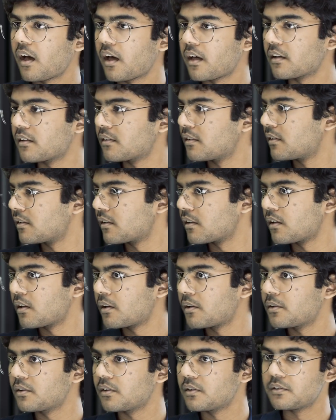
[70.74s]
And
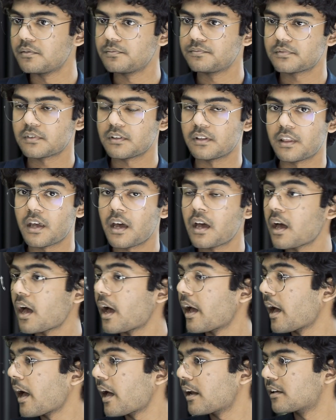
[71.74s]
uh,
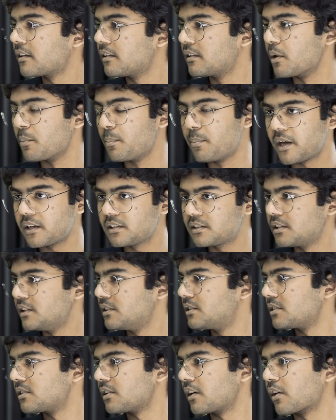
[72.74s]
there I had the best
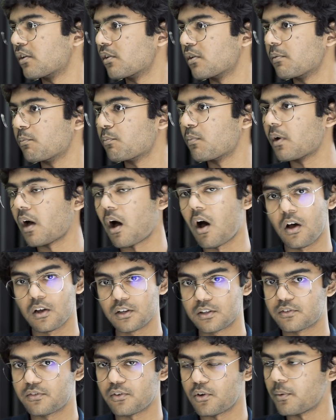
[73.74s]
teachers I could
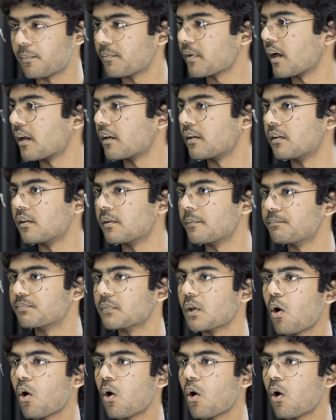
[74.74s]
ask for, and